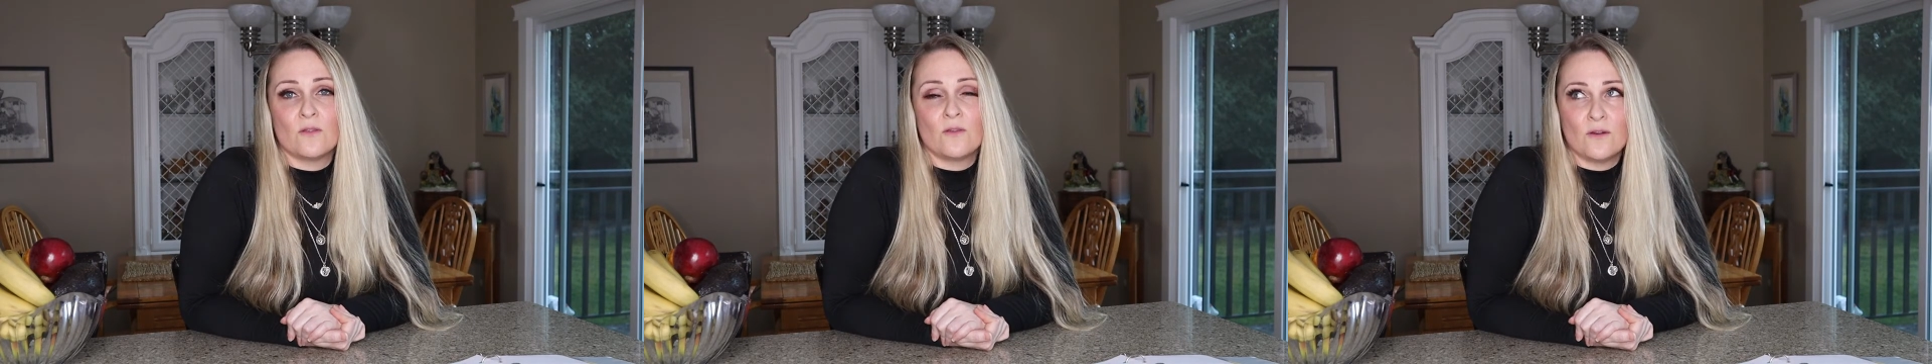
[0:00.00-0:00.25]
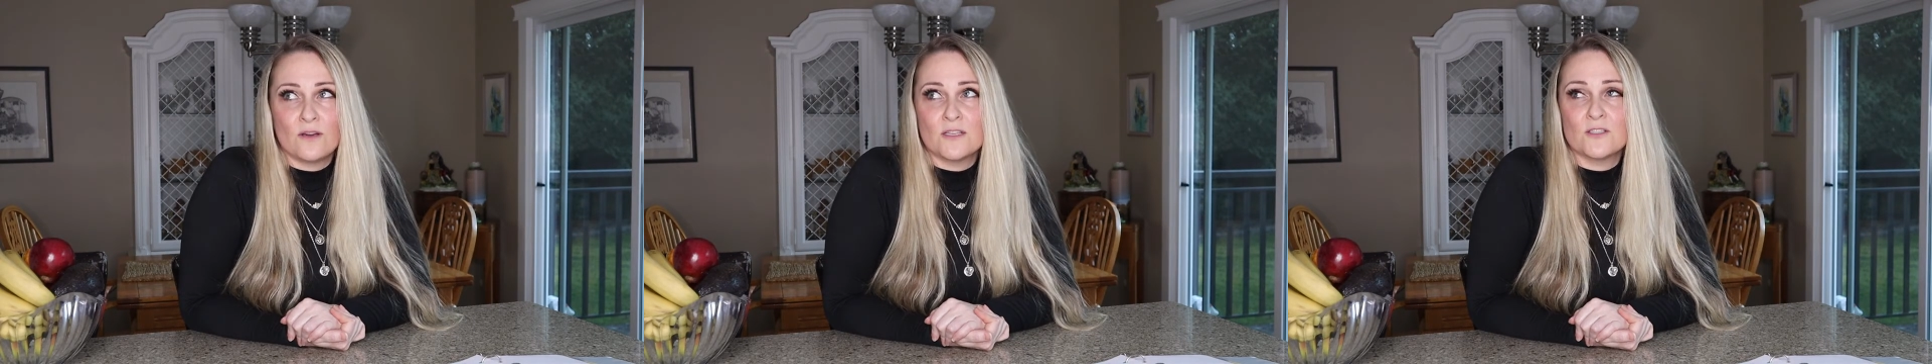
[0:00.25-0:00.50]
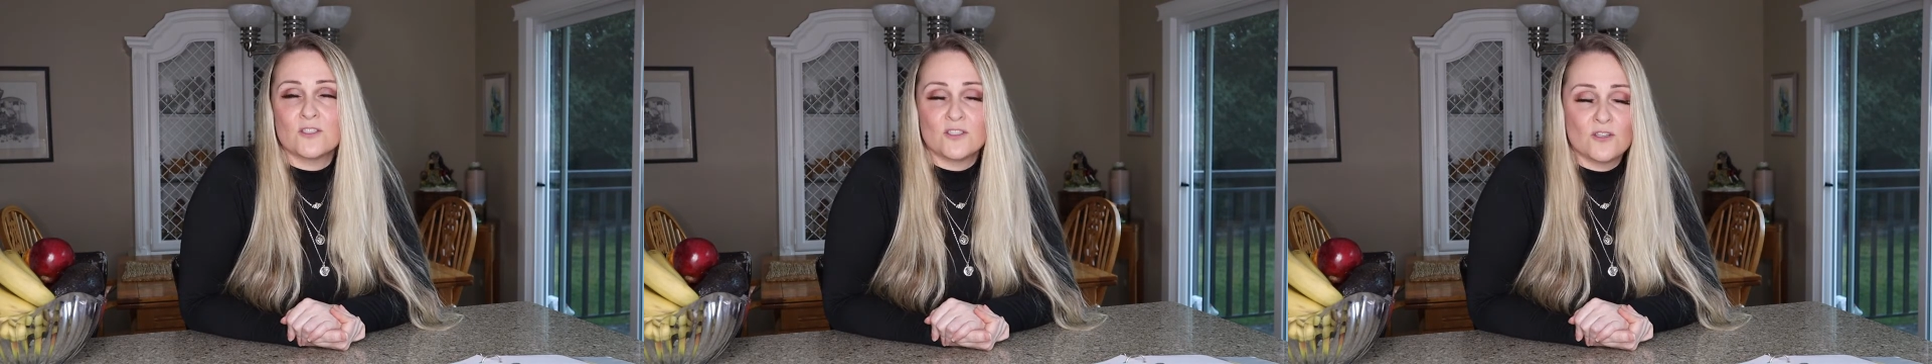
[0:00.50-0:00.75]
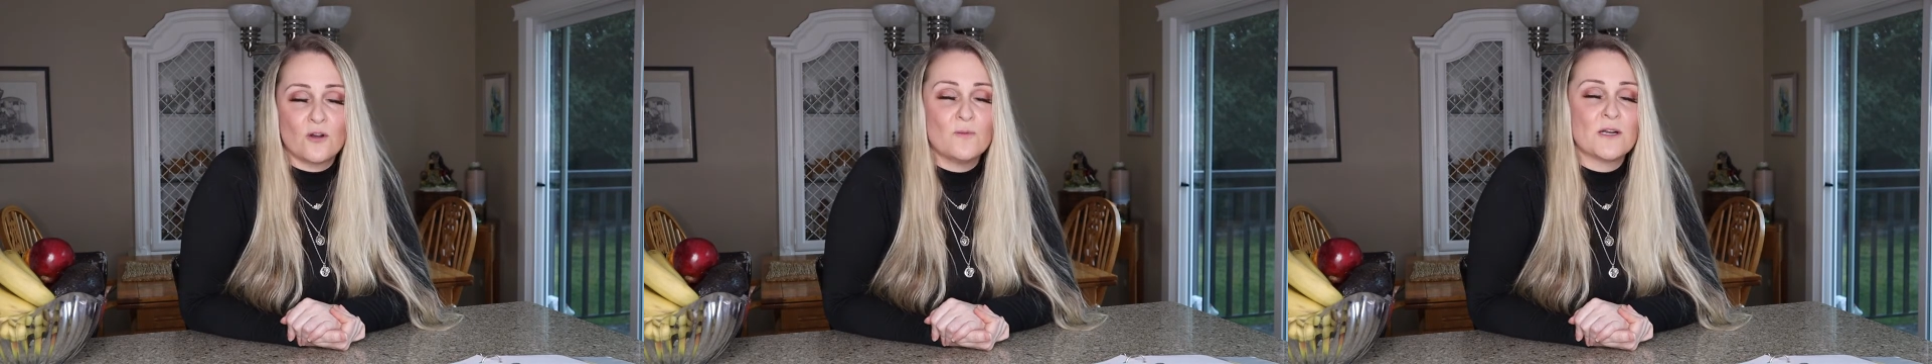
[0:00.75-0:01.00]
there is
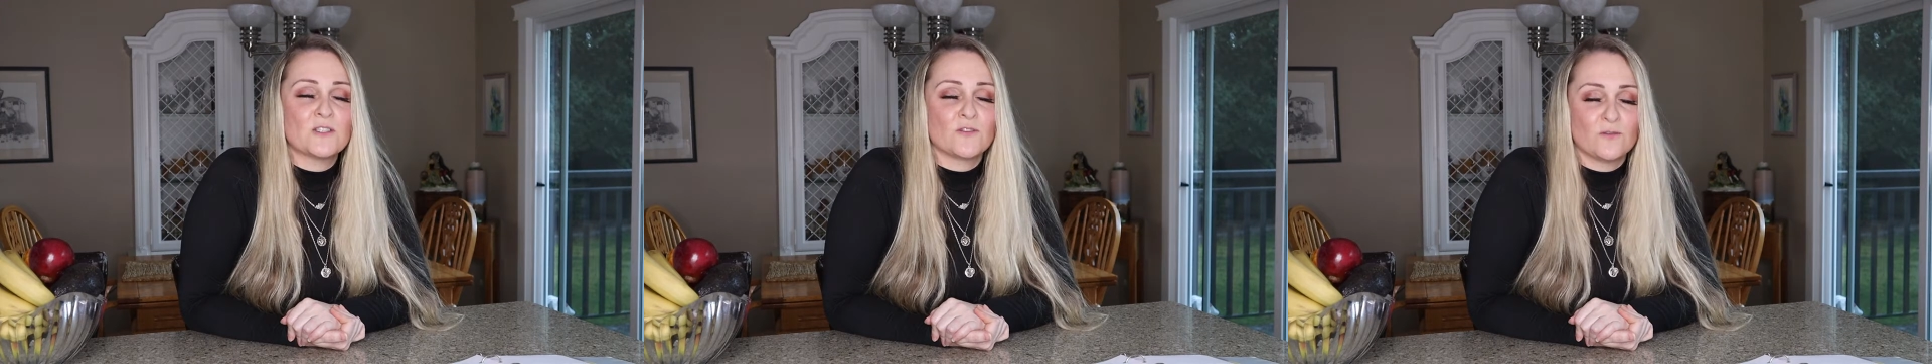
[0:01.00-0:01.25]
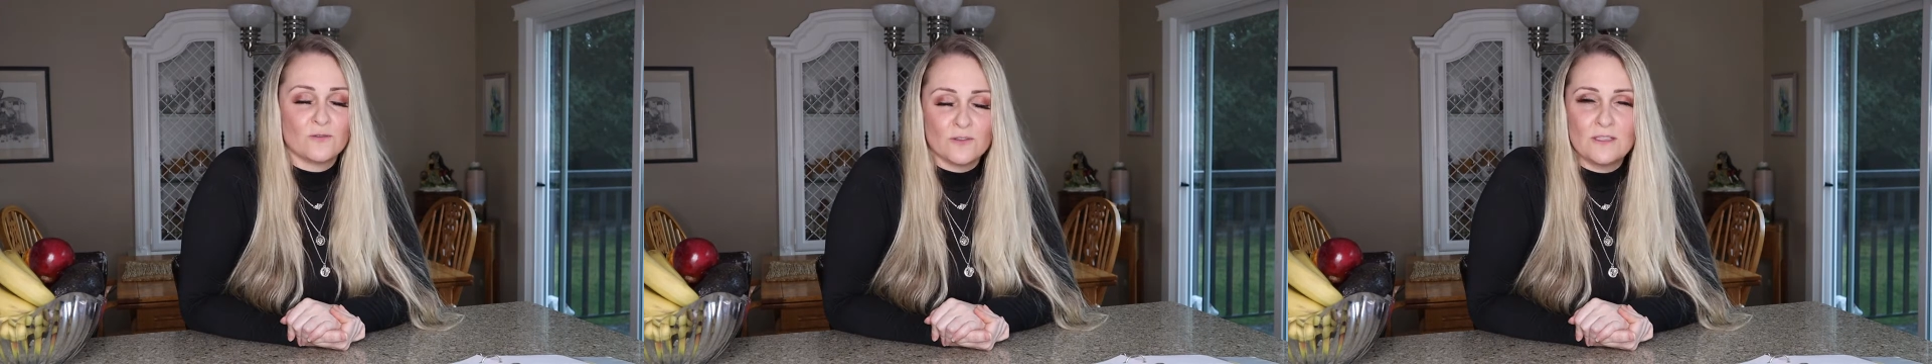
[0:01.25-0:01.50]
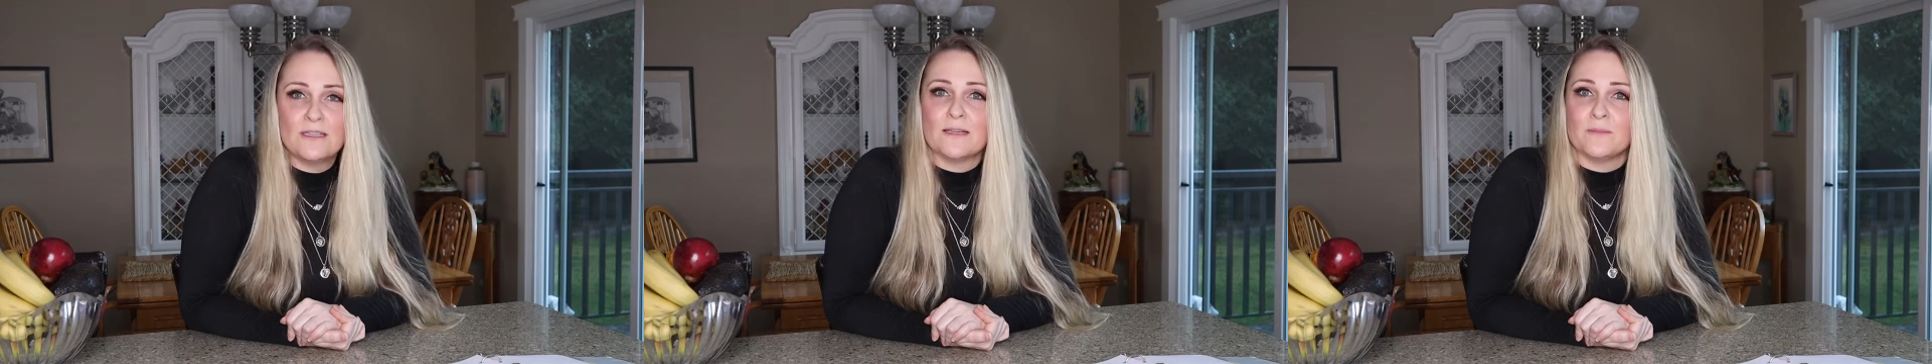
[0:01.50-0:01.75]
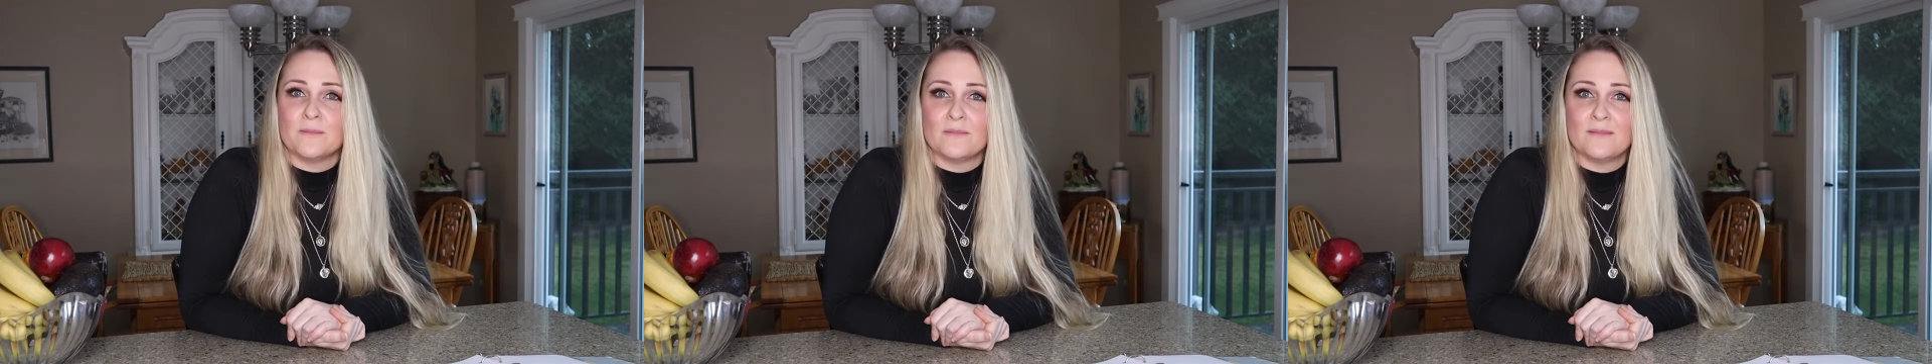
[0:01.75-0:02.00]
so much
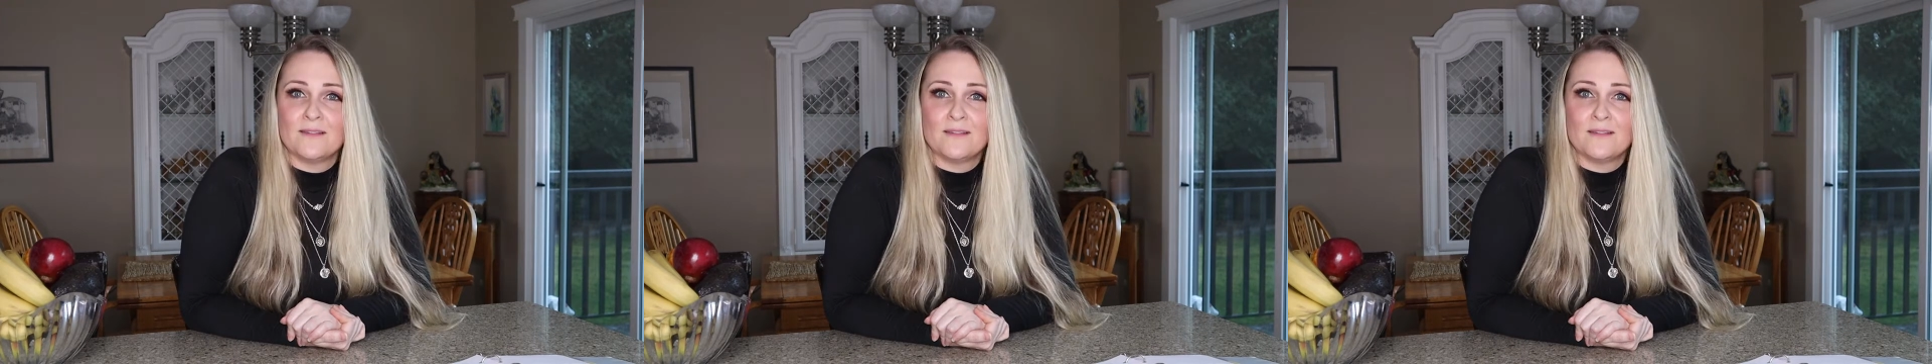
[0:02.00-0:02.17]
freedom